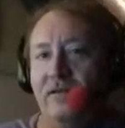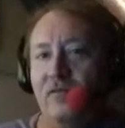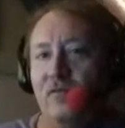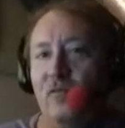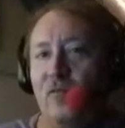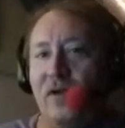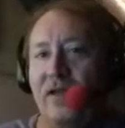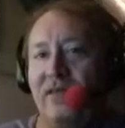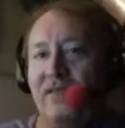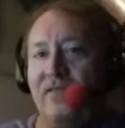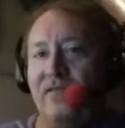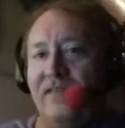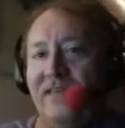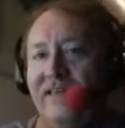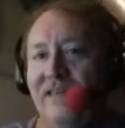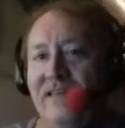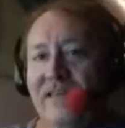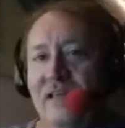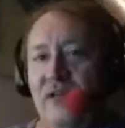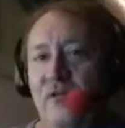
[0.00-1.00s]
with the
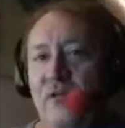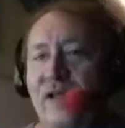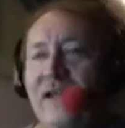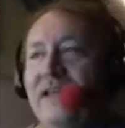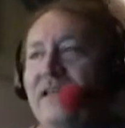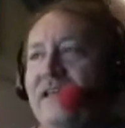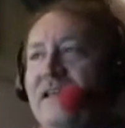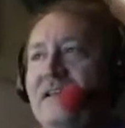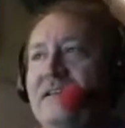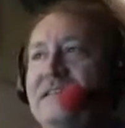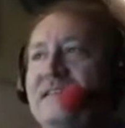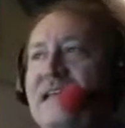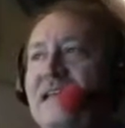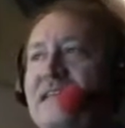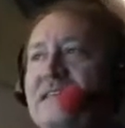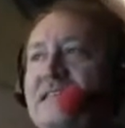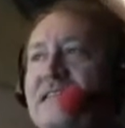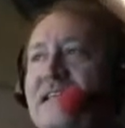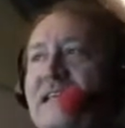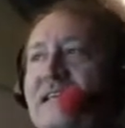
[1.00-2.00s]
illegal aliens,
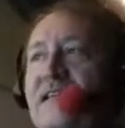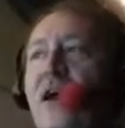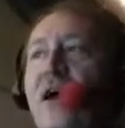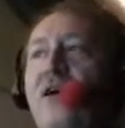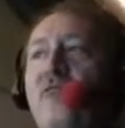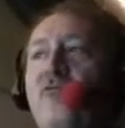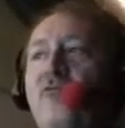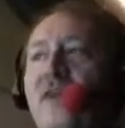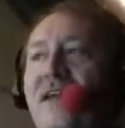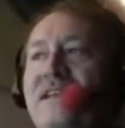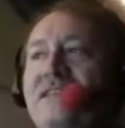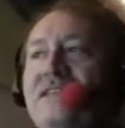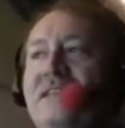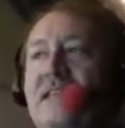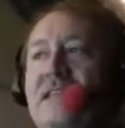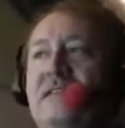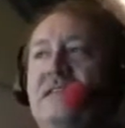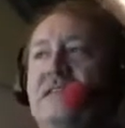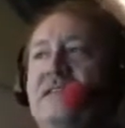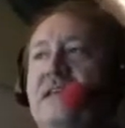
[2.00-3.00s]
is the non
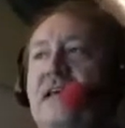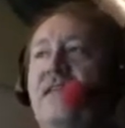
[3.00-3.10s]
residents